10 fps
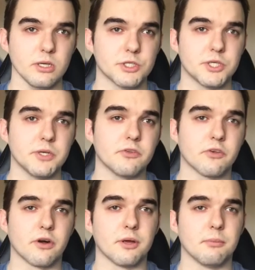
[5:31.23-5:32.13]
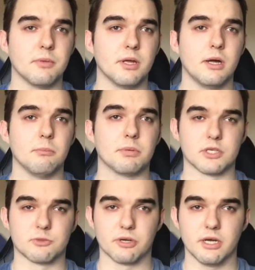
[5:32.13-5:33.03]
June time,
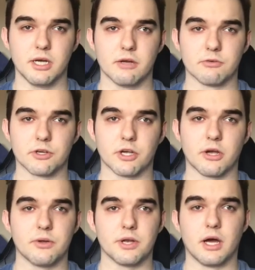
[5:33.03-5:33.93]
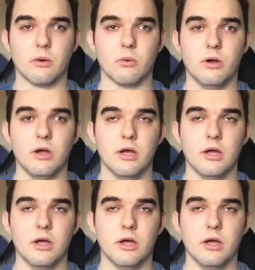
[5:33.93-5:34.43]
because wherever I go now,